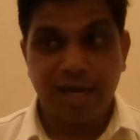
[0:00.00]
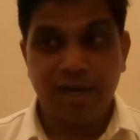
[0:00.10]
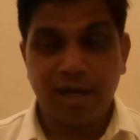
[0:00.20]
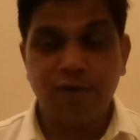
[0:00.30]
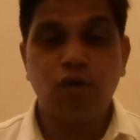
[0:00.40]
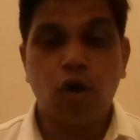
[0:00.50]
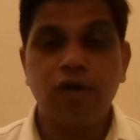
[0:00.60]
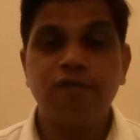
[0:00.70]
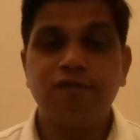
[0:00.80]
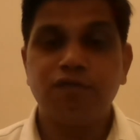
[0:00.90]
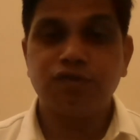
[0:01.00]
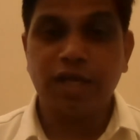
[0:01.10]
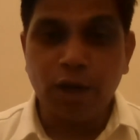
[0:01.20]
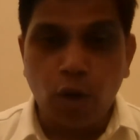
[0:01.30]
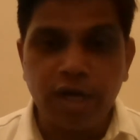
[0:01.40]
and a lot of
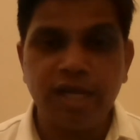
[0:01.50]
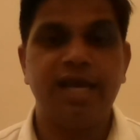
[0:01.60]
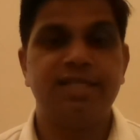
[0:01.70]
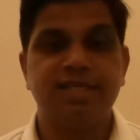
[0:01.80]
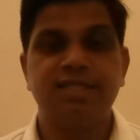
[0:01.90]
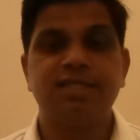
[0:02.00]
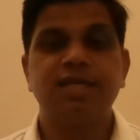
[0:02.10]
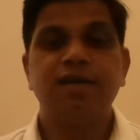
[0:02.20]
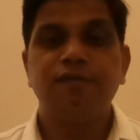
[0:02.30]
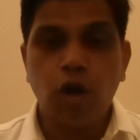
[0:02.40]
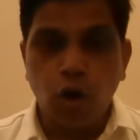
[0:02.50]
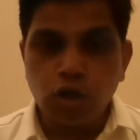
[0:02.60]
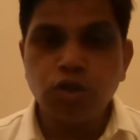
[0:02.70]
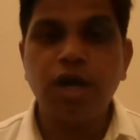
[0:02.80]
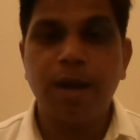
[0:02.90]
psychotic cases will
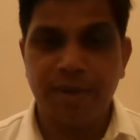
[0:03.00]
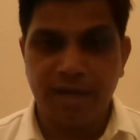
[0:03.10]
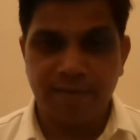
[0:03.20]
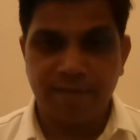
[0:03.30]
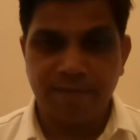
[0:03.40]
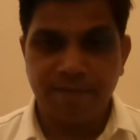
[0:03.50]
also come in.